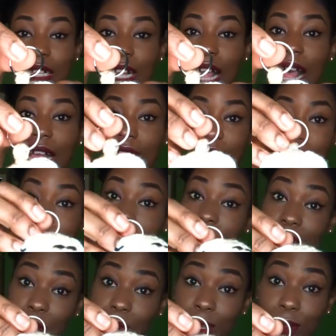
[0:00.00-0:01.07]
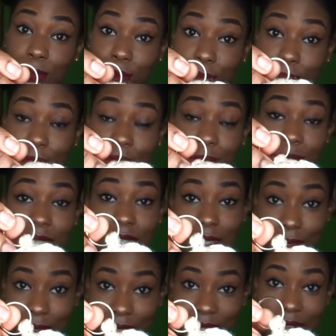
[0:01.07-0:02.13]
and anyone who knows me
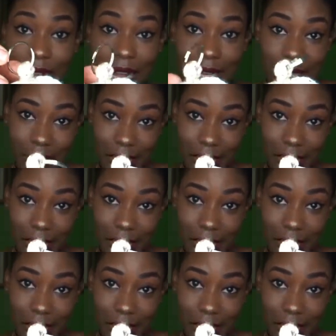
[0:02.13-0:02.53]
knows that